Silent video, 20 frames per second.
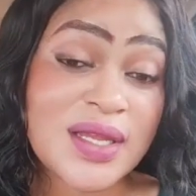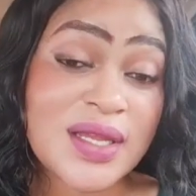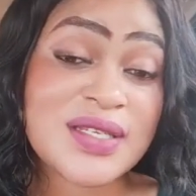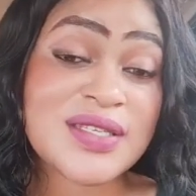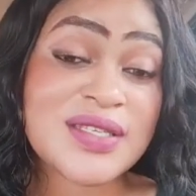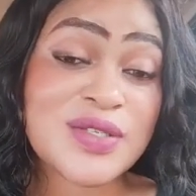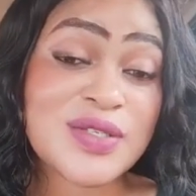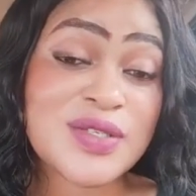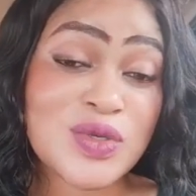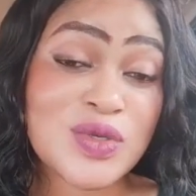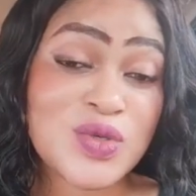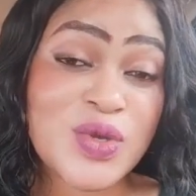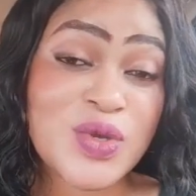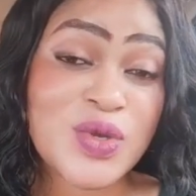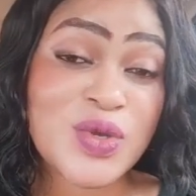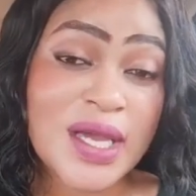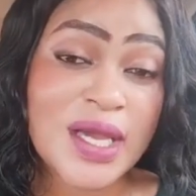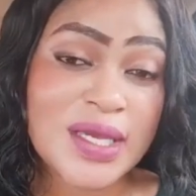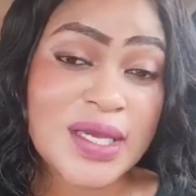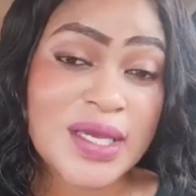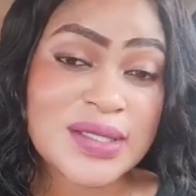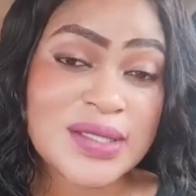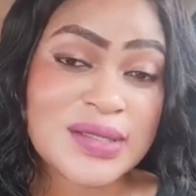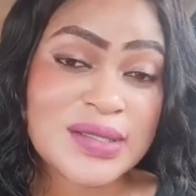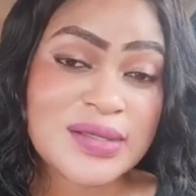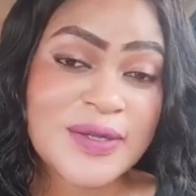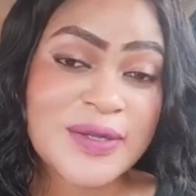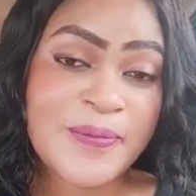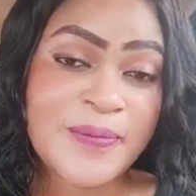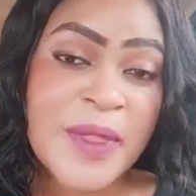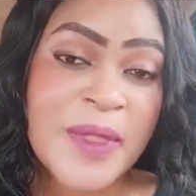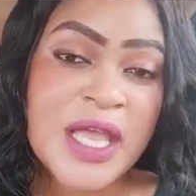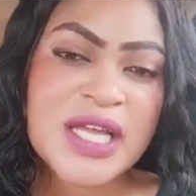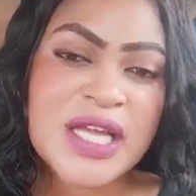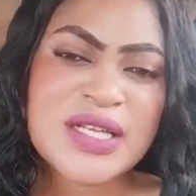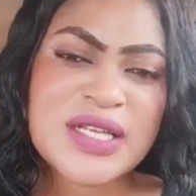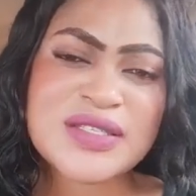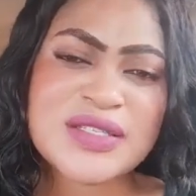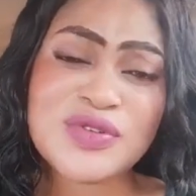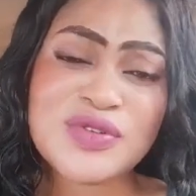It is so nice.
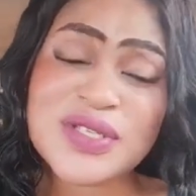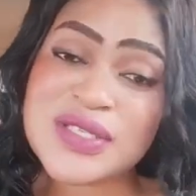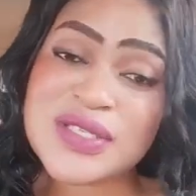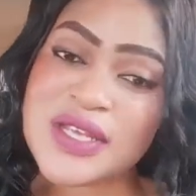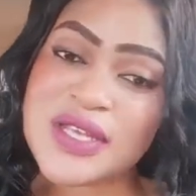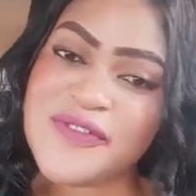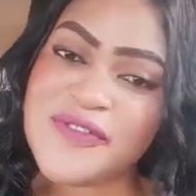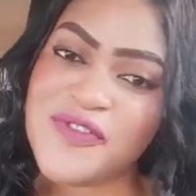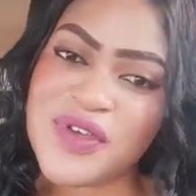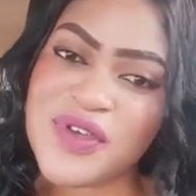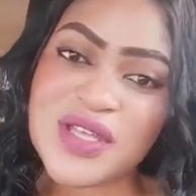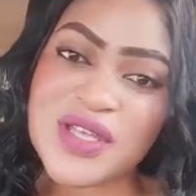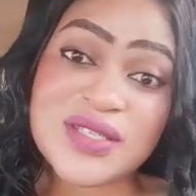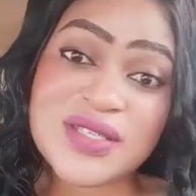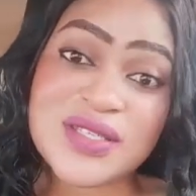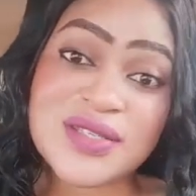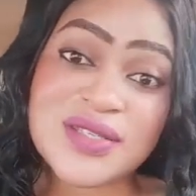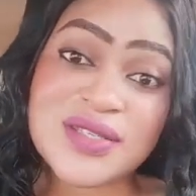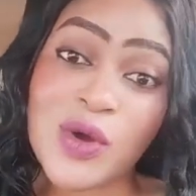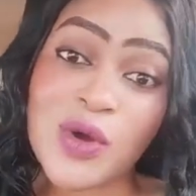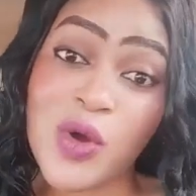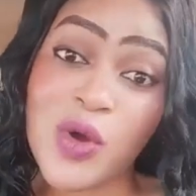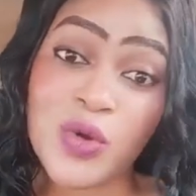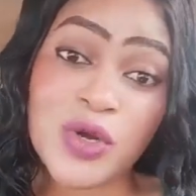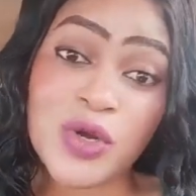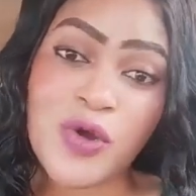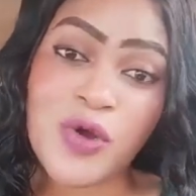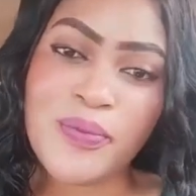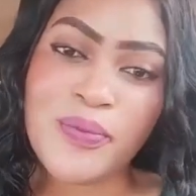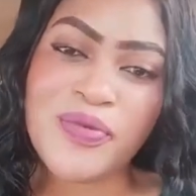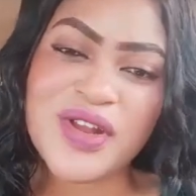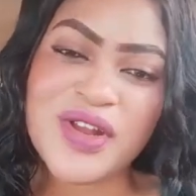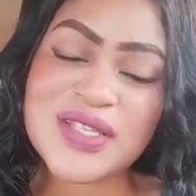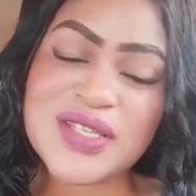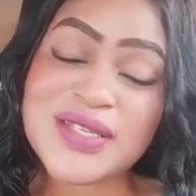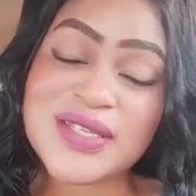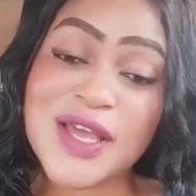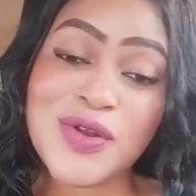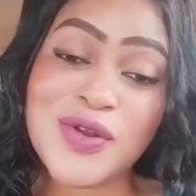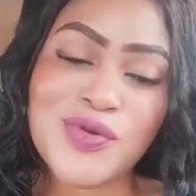It is not safe with its own
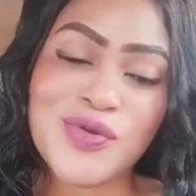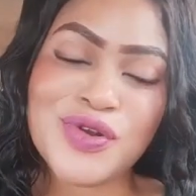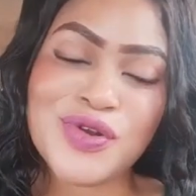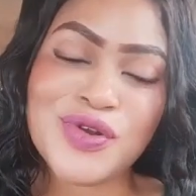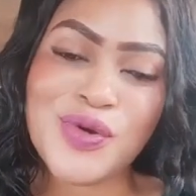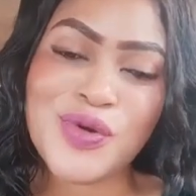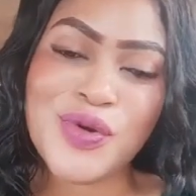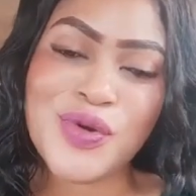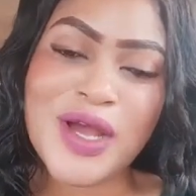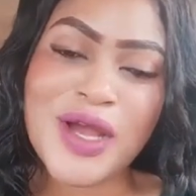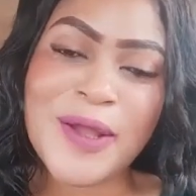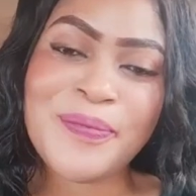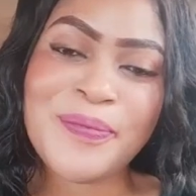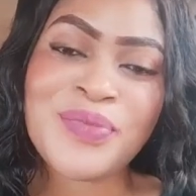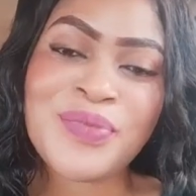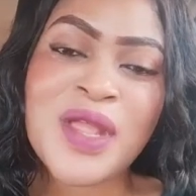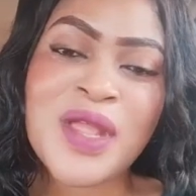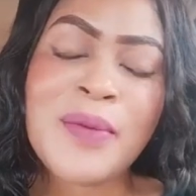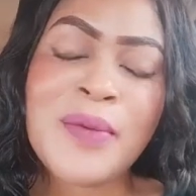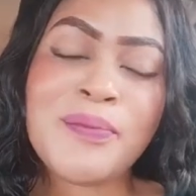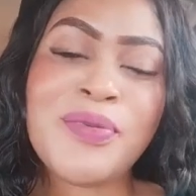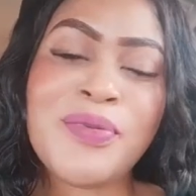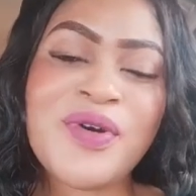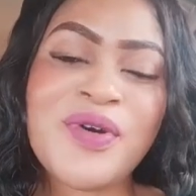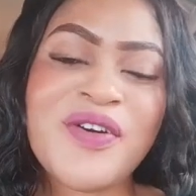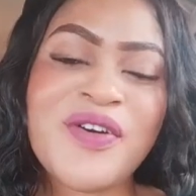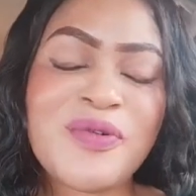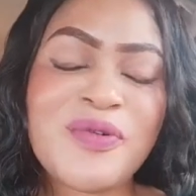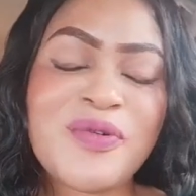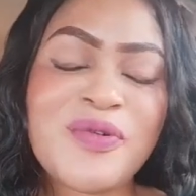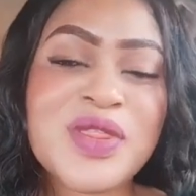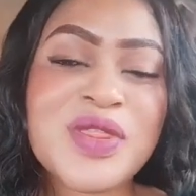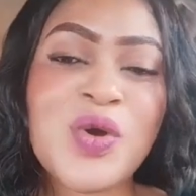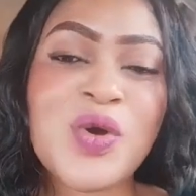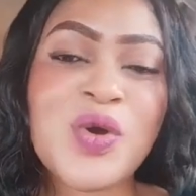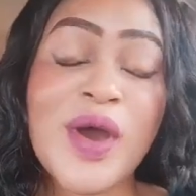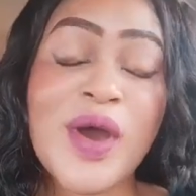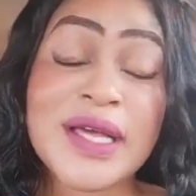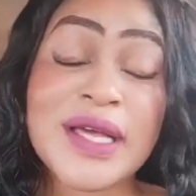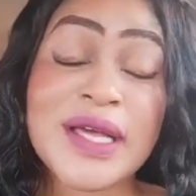components. I do not know why. Pour for me
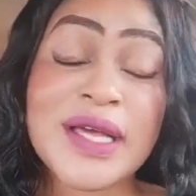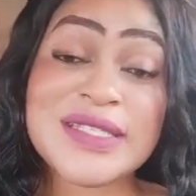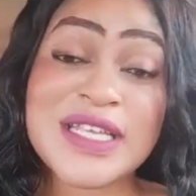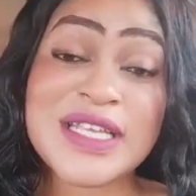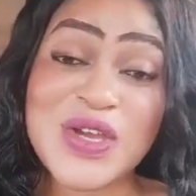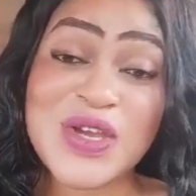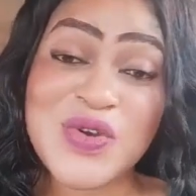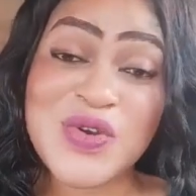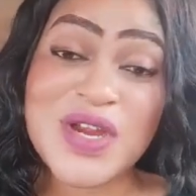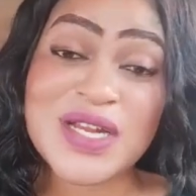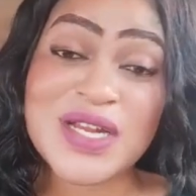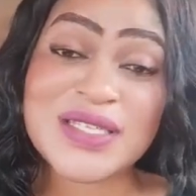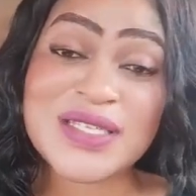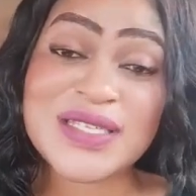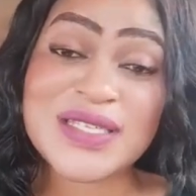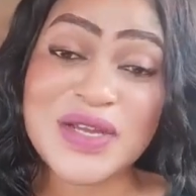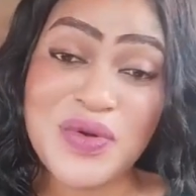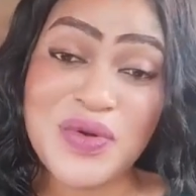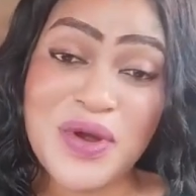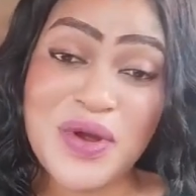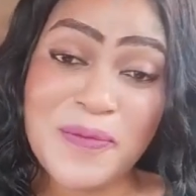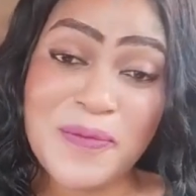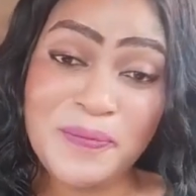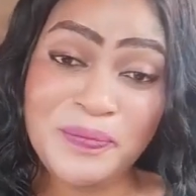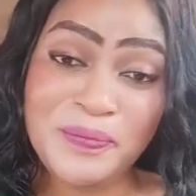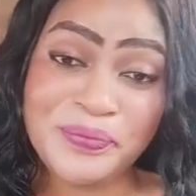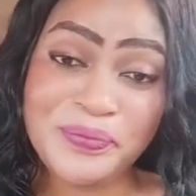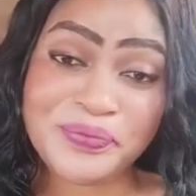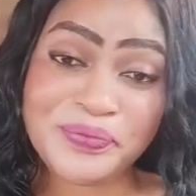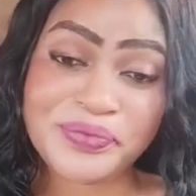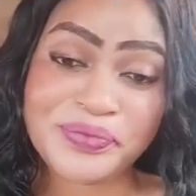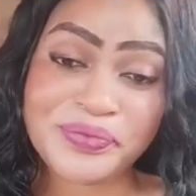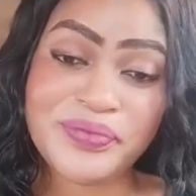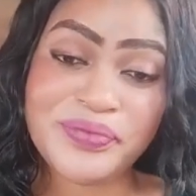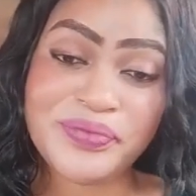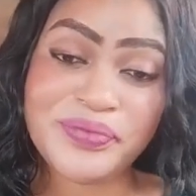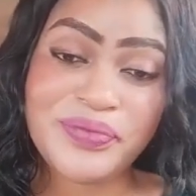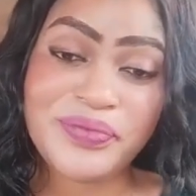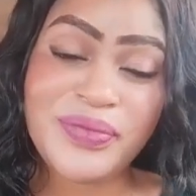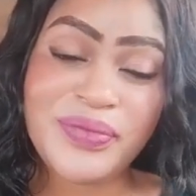the White Secret Serum.
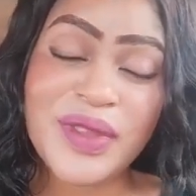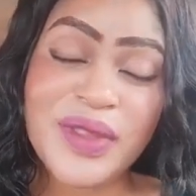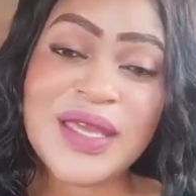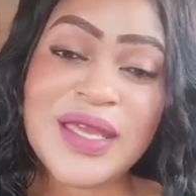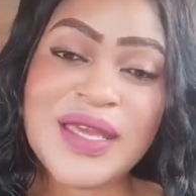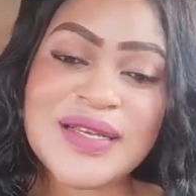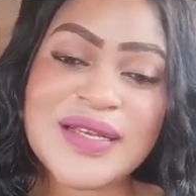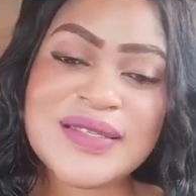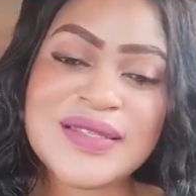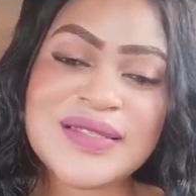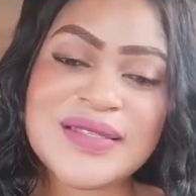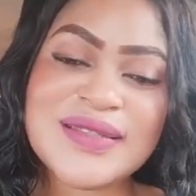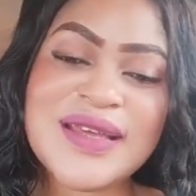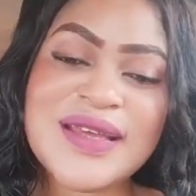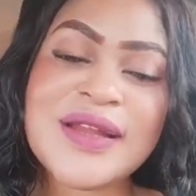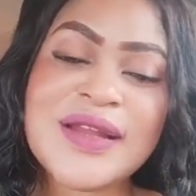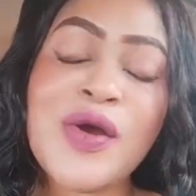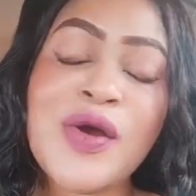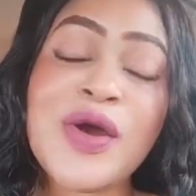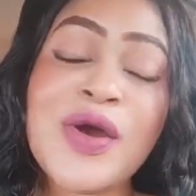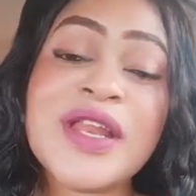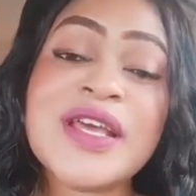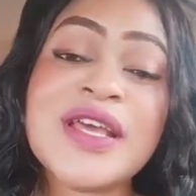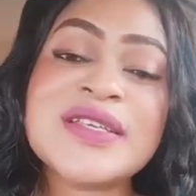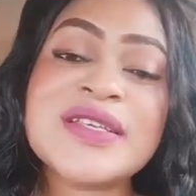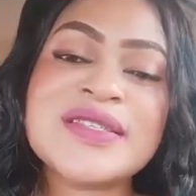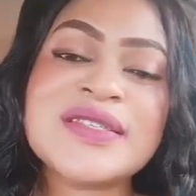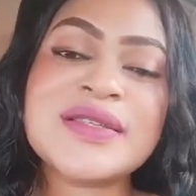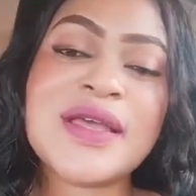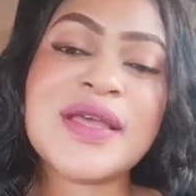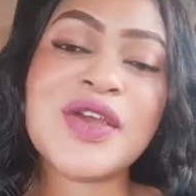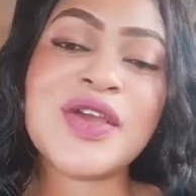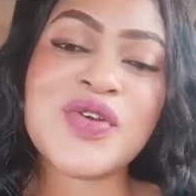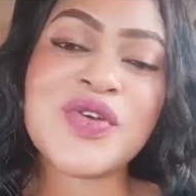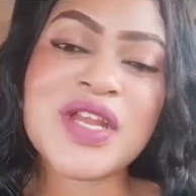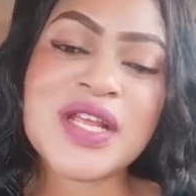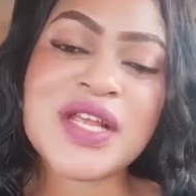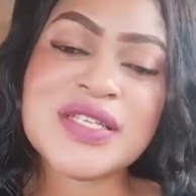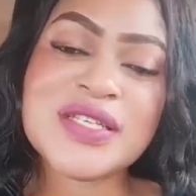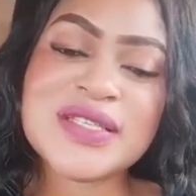Yes. Then our next
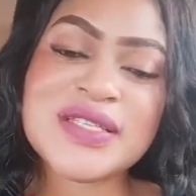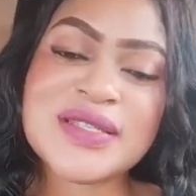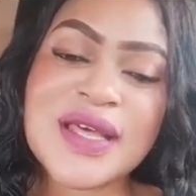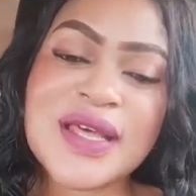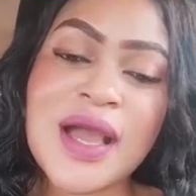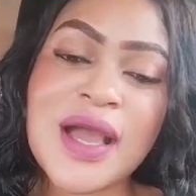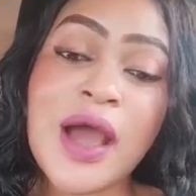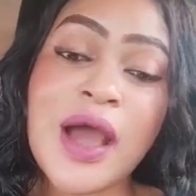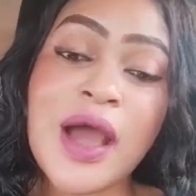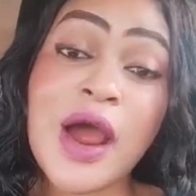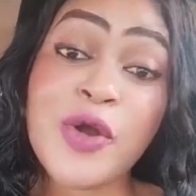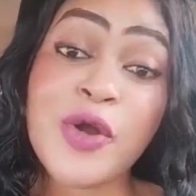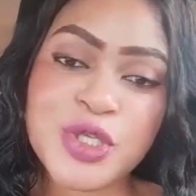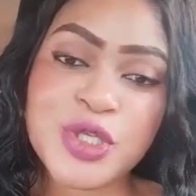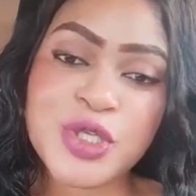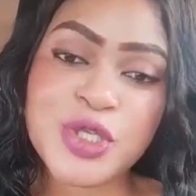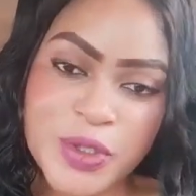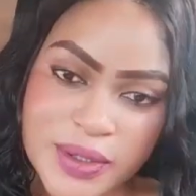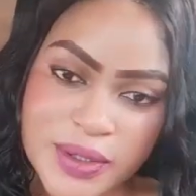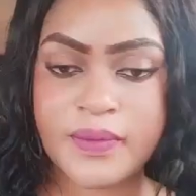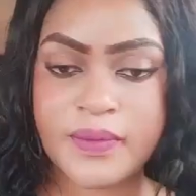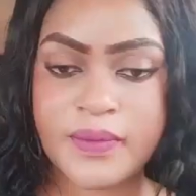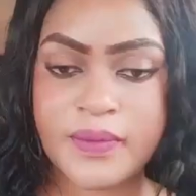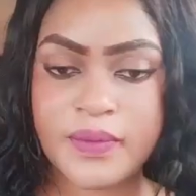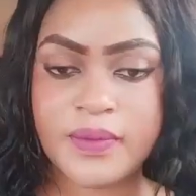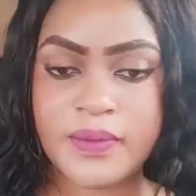ingredient is the carotene.